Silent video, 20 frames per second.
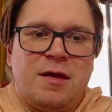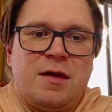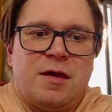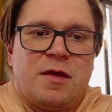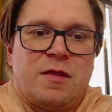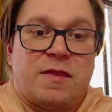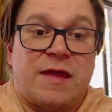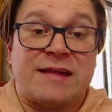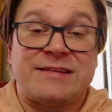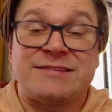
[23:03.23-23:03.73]

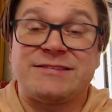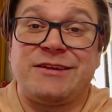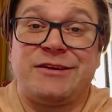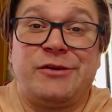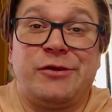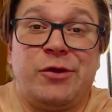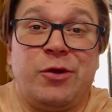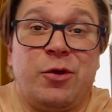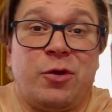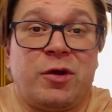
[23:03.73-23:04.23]
that's the
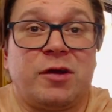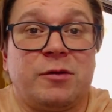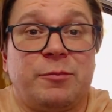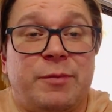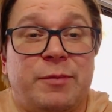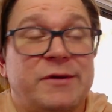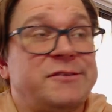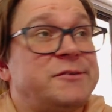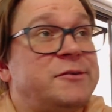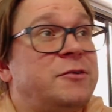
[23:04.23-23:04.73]
New Yorker
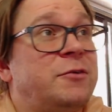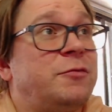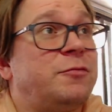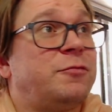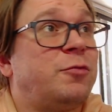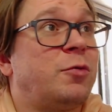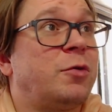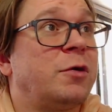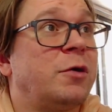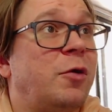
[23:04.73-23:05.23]
puzzle
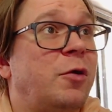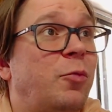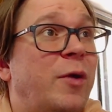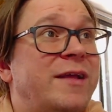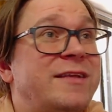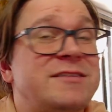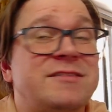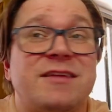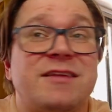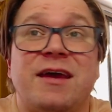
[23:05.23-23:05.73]
for
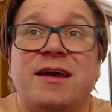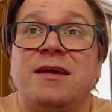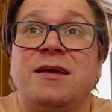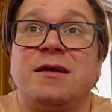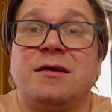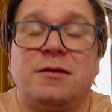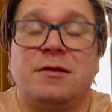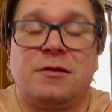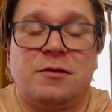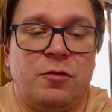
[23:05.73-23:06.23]

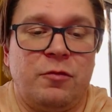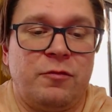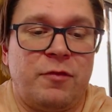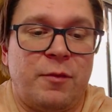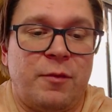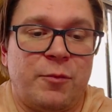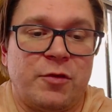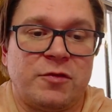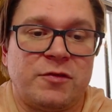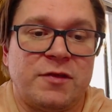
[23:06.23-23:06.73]
Wednesday,
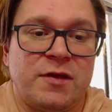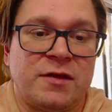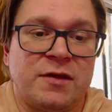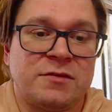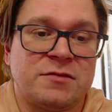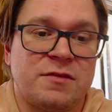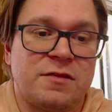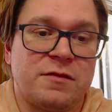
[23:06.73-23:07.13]
November 6th.